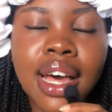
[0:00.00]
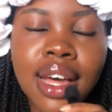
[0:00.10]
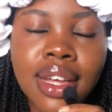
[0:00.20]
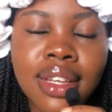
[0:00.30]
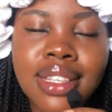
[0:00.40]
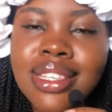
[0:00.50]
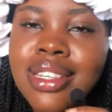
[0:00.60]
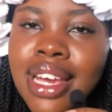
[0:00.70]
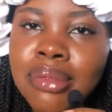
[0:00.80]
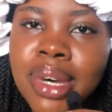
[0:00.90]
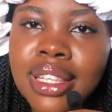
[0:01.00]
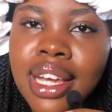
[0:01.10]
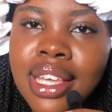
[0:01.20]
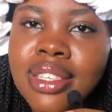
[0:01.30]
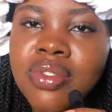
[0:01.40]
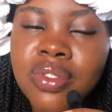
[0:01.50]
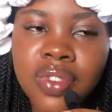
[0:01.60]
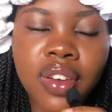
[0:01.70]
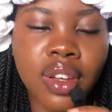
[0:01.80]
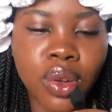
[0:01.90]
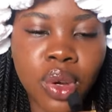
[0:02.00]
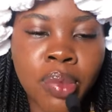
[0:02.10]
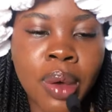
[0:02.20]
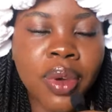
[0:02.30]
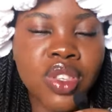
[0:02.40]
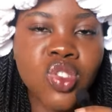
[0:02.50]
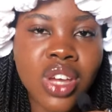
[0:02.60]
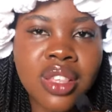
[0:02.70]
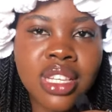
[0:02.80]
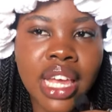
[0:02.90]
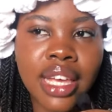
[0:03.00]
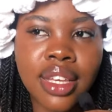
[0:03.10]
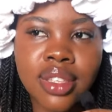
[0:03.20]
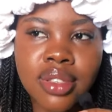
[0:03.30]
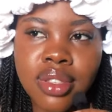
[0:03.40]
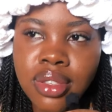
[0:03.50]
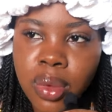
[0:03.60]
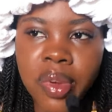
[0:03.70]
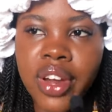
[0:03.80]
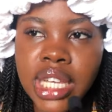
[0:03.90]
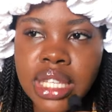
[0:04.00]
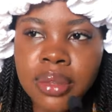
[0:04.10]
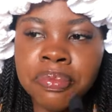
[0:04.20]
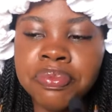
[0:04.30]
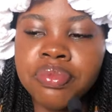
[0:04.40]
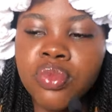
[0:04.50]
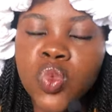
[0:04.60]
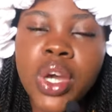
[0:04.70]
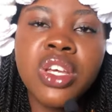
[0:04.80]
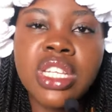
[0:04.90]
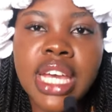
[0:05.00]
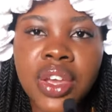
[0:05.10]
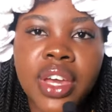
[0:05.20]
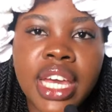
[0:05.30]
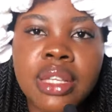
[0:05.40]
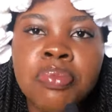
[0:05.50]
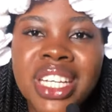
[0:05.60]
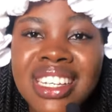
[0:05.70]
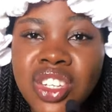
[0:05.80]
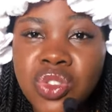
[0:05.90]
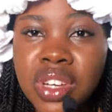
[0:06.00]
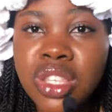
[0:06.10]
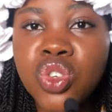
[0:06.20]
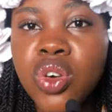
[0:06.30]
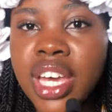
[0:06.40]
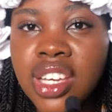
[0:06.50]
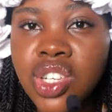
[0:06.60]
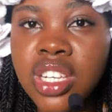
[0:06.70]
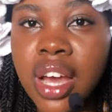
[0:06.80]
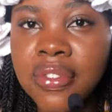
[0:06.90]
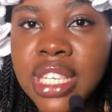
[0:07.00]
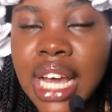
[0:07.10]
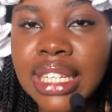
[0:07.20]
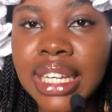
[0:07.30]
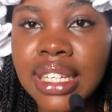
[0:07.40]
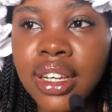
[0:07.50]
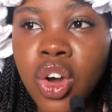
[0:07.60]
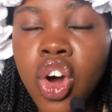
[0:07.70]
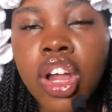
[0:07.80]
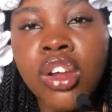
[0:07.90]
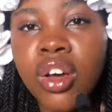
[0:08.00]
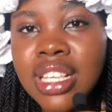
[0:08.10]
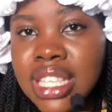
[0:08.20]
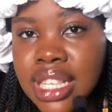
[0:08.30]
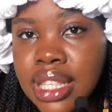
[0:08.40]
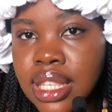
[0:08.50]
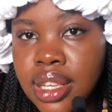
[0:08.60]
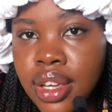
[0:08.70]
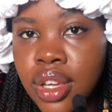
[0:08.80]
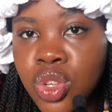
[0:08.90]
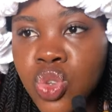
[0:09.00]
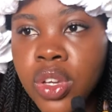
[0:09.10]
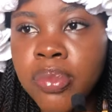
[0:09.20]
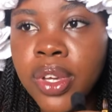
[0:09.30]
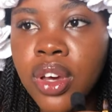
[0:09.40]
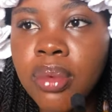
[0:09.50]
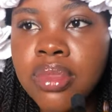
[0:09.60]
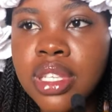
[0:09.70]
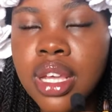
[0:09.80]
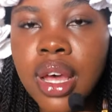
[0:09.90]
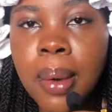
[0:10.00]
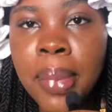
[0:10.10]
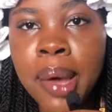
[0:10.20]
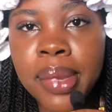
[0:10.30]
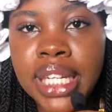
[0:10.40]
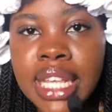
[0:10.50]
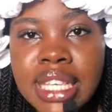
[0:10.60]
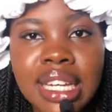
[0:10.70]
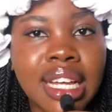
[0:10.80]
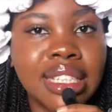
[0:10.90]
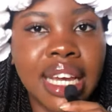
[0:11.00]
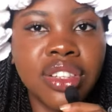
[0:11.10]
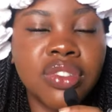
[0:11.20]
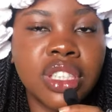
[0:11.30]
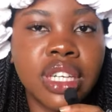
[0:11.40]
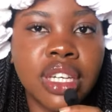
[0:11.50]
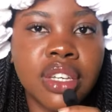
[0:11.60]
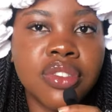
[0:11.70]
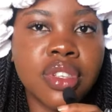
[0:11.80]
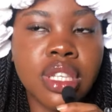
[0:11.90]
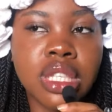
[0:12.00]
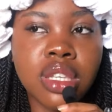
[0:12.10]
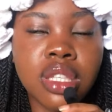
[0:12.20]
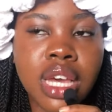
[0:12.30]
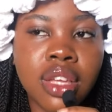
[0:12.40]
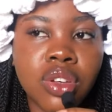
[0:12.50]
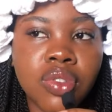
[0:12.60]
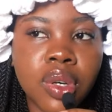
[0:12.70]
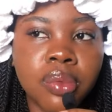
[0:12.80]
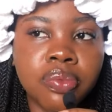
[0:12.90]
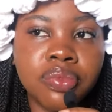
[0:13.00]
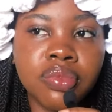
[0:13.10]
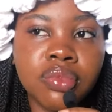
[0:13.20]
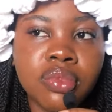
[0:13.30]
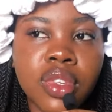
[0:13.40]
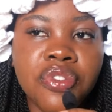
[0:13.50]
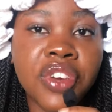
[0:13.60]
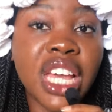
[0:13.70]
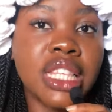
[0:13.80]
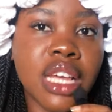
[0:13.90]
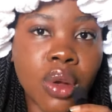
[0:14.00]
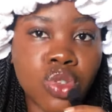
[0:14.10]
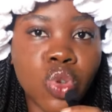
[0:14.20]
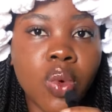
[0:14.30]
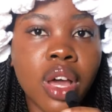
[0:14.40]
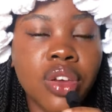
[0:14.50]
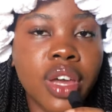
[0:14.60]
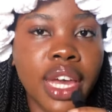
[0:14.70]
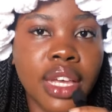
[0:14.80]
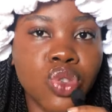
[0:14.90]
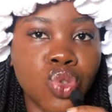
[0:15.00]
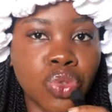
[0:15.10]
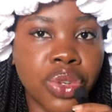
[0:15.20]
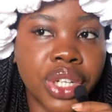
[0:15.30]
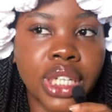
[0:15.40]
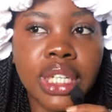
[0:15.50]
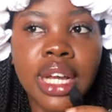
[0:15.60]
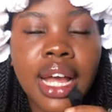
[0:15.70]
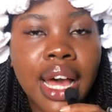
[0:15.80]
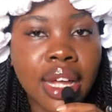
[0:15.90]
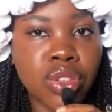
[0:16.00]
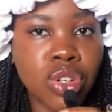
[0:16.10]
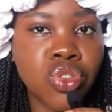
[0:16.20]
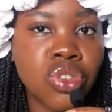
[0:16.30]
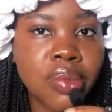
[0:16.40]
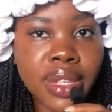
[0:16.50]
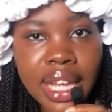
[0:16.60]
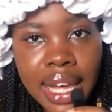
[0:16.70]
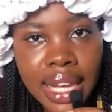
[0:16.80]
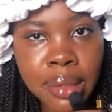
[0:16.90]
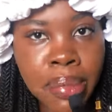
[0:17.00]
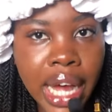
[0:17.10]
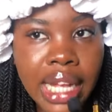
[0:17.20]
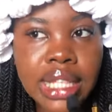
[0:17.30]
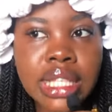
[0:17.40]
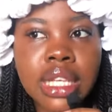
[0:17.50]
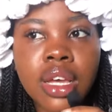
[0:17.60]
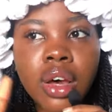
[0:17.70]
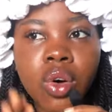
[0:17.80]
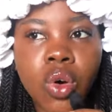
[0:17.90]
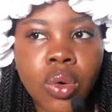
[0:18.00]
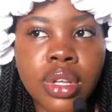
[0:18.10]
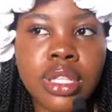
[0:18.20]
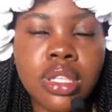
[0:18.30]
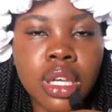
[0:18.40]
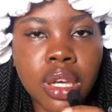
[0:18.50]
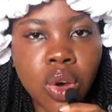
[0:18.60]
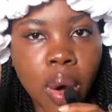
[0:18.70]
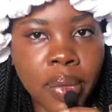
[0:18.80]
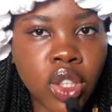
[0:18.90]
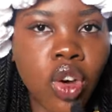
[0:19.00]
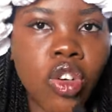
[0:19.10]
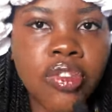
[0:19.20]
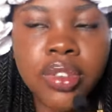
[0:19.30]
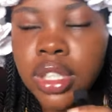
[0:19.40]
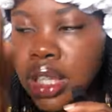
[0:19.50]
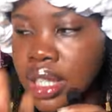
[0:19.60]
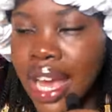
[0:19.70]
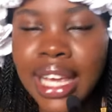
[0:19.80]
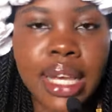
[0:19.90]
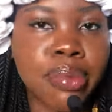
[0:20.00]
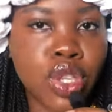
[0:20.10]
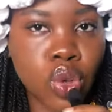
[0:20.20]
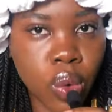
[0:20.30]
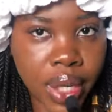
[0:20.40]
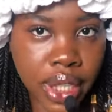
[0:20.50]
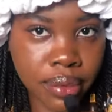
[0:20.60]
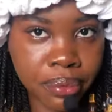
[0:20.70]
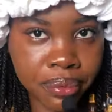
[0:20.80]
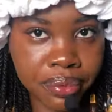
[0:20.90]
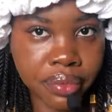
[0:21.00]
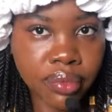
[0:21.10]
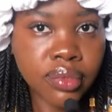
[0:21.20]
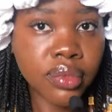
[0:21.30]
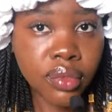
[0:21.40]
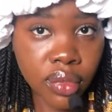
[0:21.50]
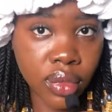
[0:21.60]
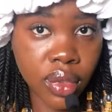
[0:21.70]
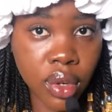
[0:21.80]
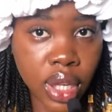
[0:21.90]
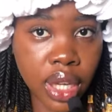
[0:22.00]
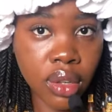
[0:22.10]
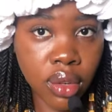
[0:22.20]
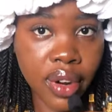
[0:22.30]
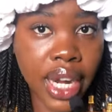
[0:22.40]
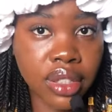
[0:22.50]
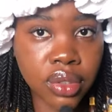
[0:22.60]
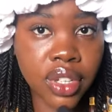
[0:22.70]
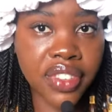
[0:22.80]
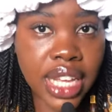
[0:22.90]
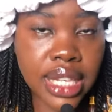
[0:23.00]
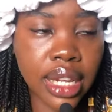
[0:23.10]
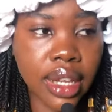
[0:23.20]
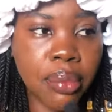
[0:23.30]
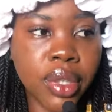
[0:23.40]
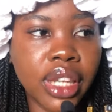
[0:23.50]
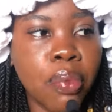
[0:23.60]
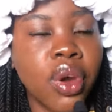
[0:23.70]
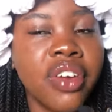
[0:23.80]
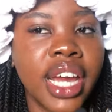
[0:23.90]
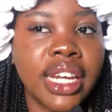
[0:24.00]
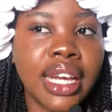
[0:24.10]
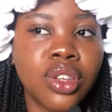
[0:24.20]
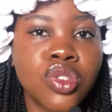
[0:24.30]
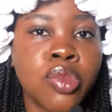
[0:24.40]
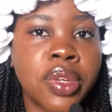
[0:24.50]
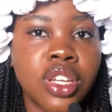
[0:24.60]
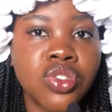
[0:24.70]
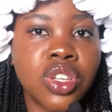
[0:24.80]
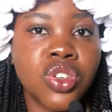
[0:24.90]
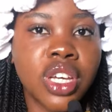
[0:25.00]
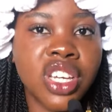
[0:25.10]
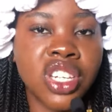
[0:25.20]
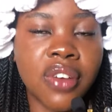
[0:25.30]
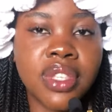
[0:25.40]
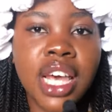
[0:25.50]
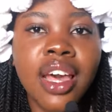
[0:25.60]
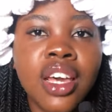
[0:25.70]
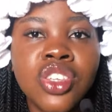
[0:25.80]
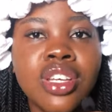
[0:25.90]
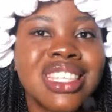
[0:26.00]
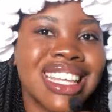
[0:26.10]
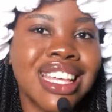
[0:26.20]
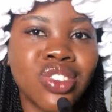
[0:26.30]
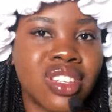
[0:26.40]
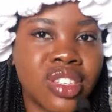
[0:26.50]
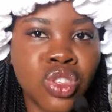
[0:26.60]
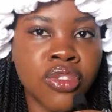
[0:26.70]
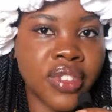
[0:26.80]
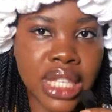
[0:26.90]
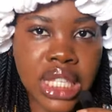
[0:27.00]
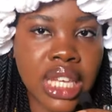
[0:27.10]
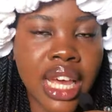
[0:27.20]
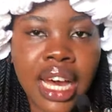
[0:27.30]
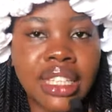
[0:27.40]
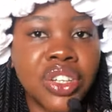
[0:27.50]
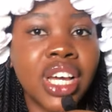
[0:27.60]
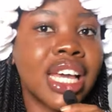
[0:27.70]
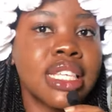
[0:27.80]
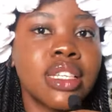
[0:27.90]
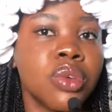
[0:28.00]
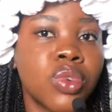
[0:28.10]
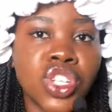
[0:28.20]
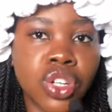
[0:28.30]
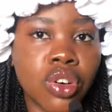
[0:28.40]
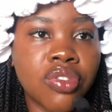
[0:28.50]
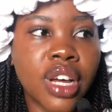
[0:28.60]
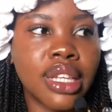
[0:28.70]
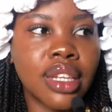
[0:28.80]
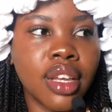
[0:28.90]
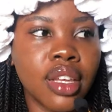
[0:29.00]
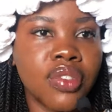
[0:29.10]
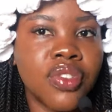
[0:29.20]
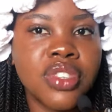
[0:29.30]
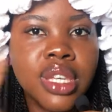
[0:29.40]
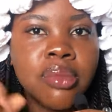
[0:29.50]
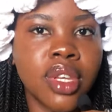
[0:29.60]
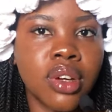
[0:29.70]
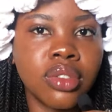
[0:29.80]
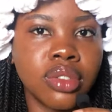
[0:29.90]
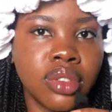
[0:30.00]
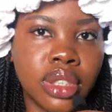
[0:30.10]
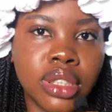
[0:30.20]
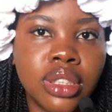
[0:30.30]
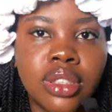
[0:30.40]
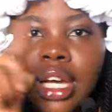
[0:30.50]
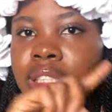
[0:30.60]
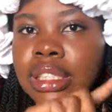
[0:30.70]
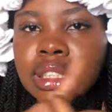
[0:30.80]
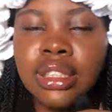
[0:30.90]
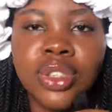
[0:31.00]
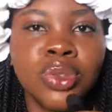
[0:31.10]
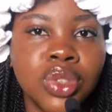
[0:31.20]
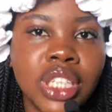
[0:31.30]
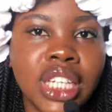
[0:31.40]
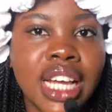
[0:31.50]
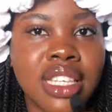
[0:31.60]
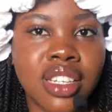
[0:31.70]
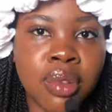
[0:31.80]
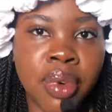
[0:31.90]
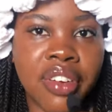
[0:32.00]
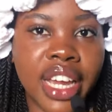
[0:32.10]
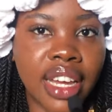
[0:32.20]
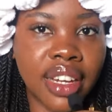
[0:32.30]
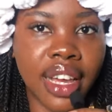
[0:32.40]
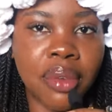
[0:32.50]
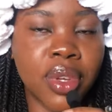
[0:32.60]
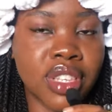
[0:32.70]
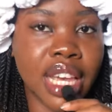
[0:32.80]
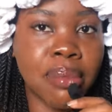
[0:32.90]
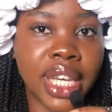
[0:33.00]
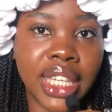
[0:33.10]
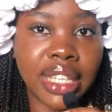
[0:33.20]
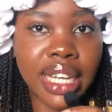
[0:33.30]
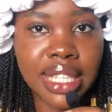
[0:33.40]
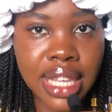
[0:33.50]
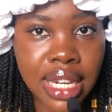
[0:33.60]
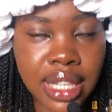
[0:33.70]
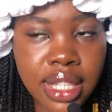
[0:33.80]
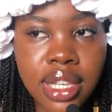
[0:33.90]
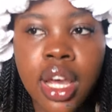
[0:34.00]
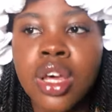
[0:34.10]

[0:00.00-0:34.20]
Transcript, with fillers: Ah, this dyeing matter is very long, but I'm going to try to like summarize it. When you dye your hair, it penetrates your hair shaft and then colors it. So it becomes permanent. And at the end of the day, it's it's it's kind of um fades out. So while your hair is growing and you're trimming that end part or it's coming off, your dye keeps going. Okay, all right. I don't know if that's clear, but temporary hair dye does not penetrate your hair shaft. It just stays on the surface, and then you can easily wash it off. And if you've seen me on this and this, you know that that's a temporary hair dye because I make it and I sell it.